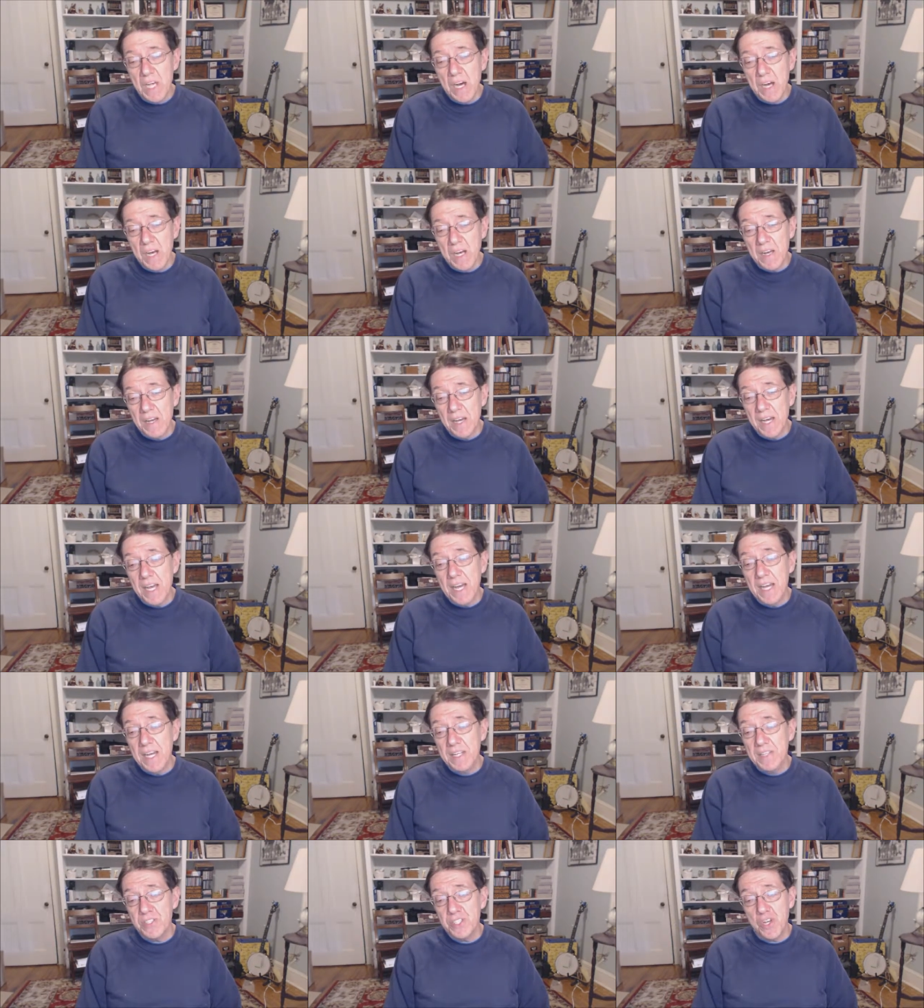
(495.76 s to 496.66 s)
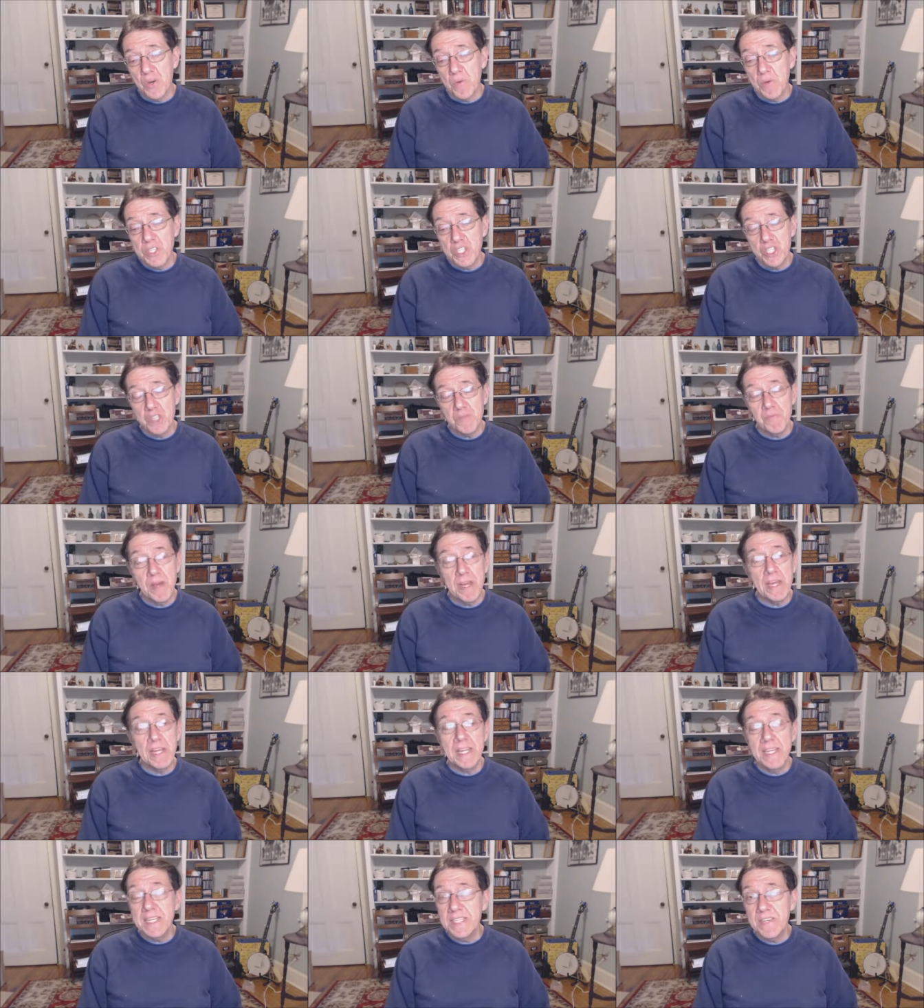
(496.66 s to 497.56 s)
Uh, and so we just
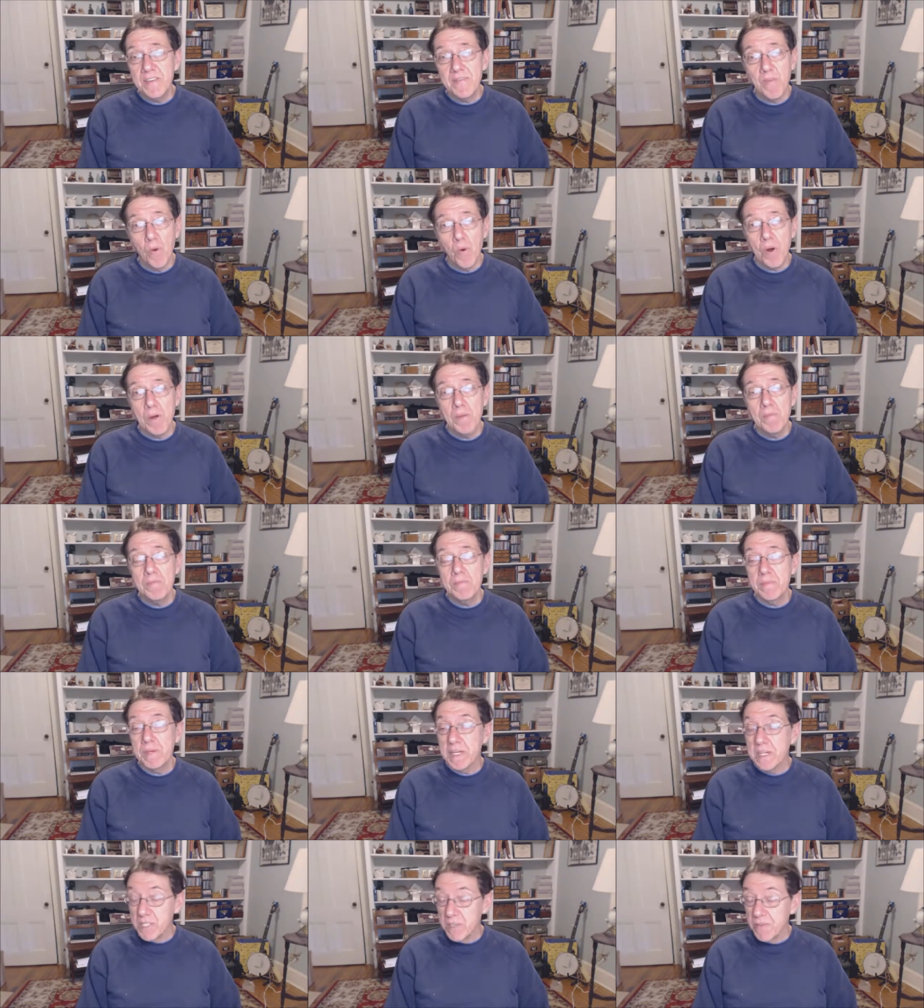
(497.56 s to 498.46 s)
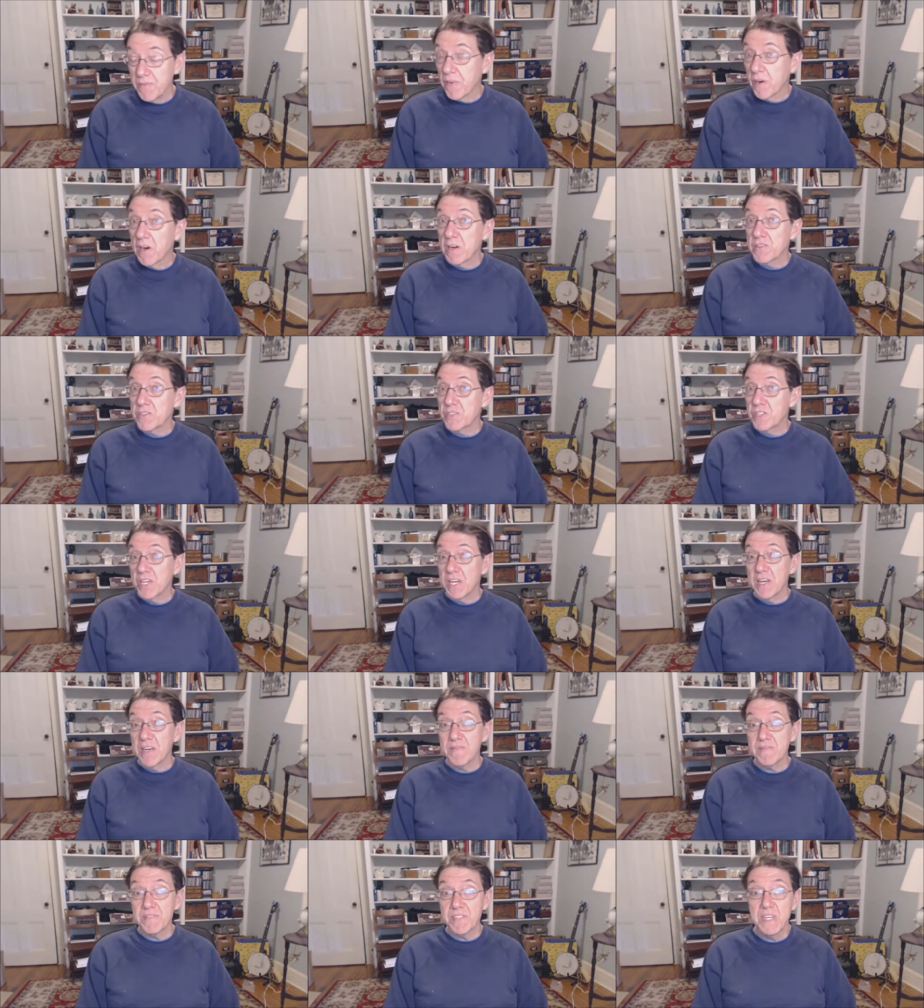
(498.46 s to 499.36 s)
make it easy for them, easy for
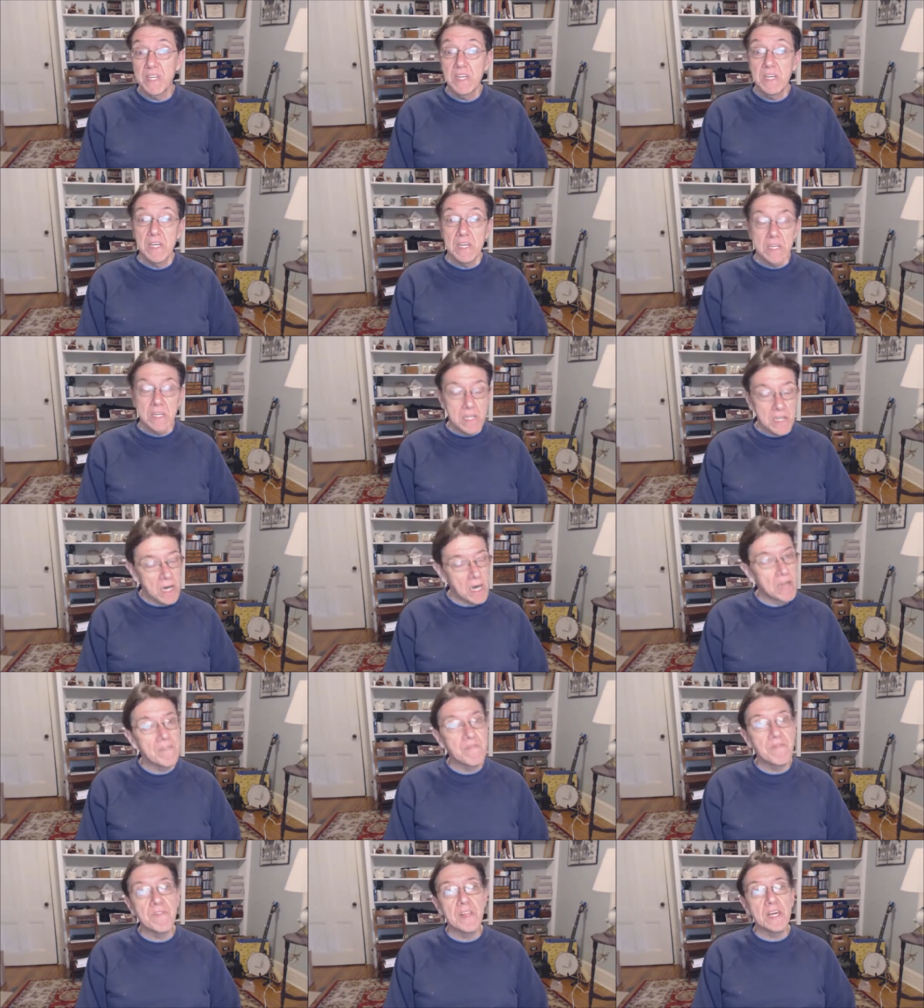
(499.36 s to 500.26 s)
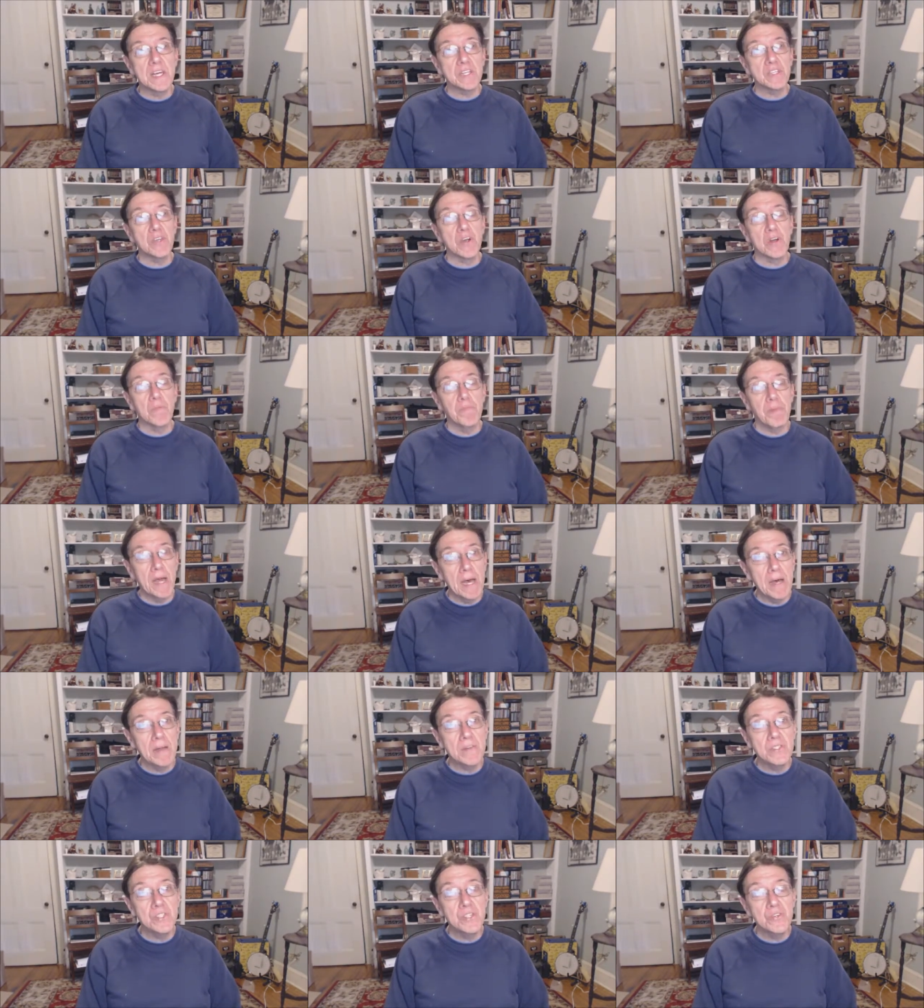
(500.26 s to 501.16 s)
ourselves. Conflicts are
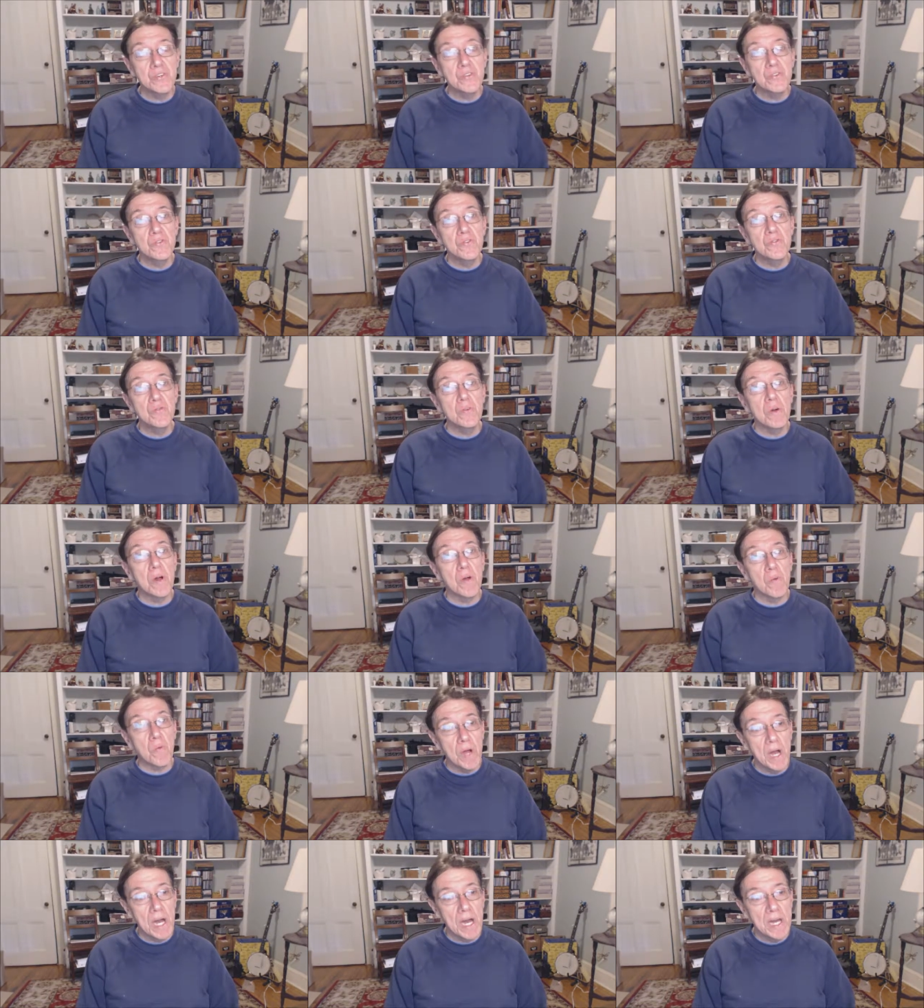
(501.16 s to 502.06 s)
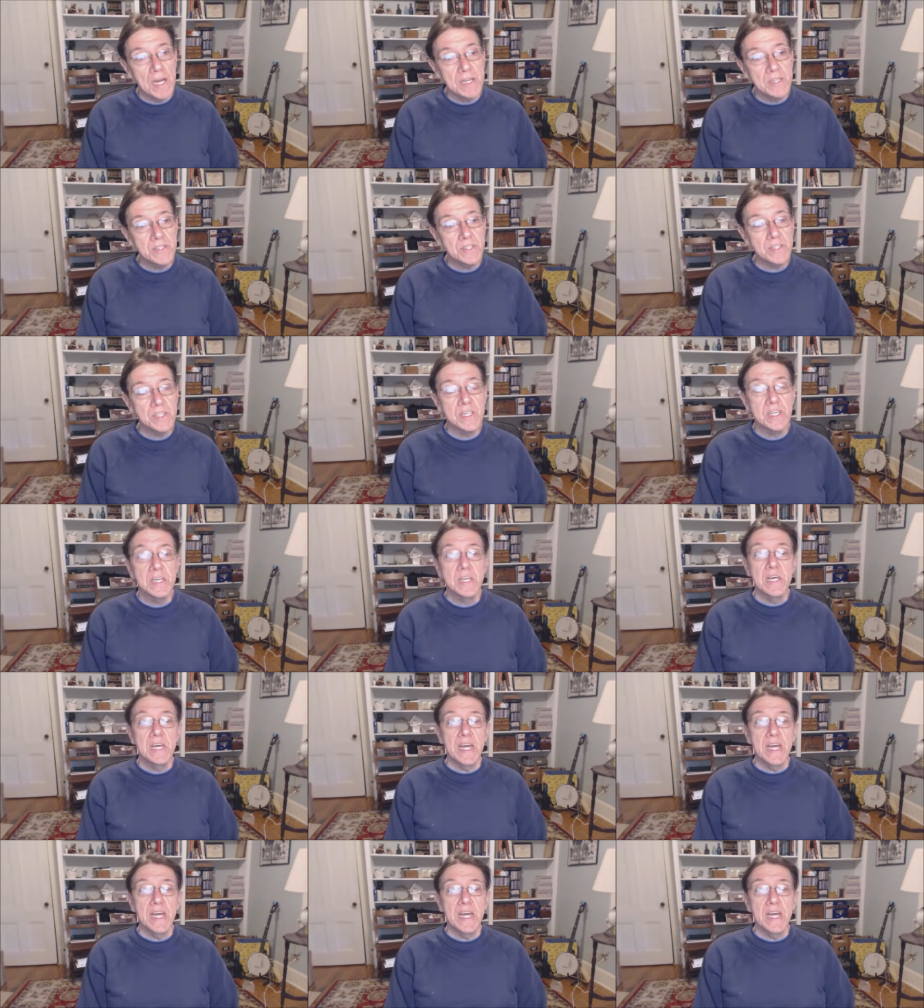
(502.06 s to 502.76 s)
bound to arise.